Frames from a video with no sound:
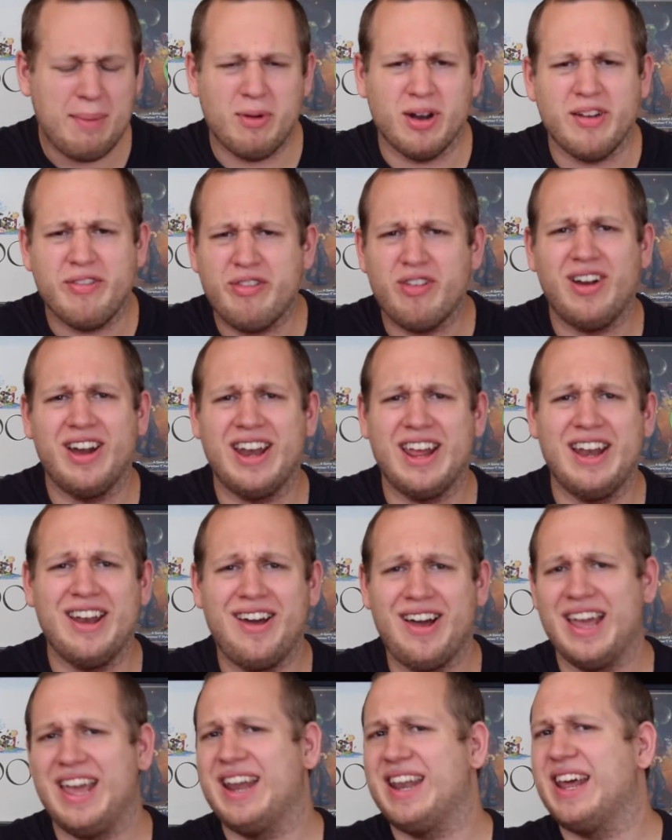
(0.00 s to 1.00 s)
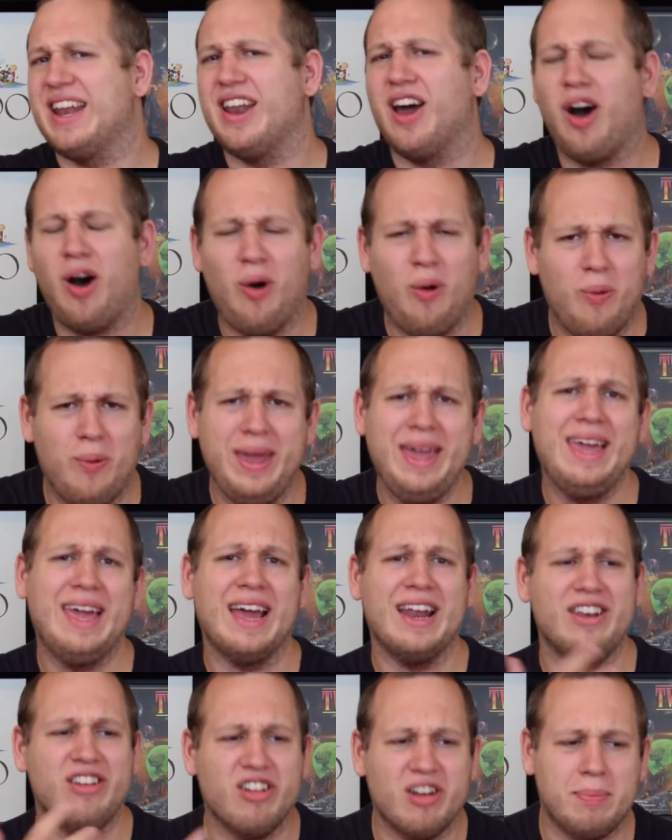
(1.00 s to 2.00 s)
on a Friday night and then the whole
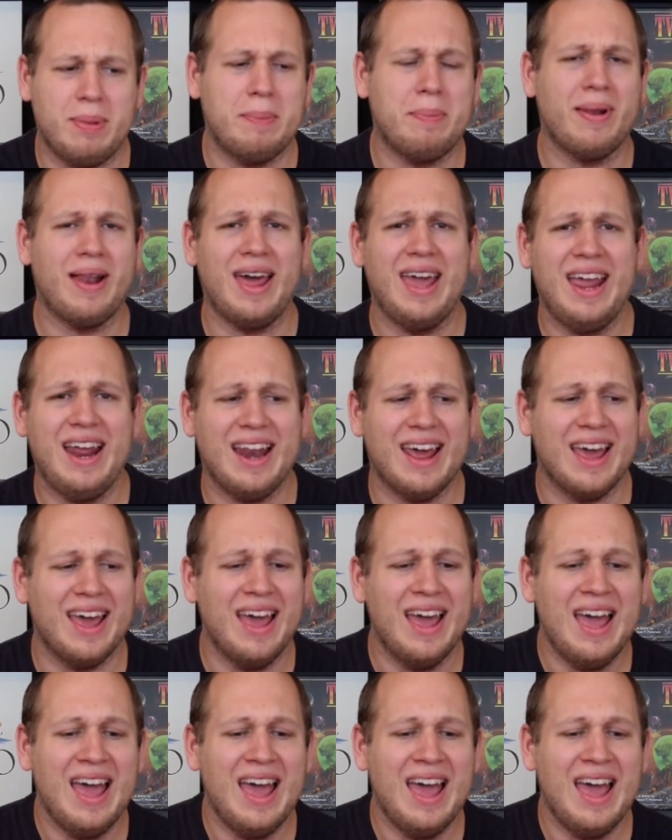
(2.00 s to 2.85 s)
weekend you'd be playing it,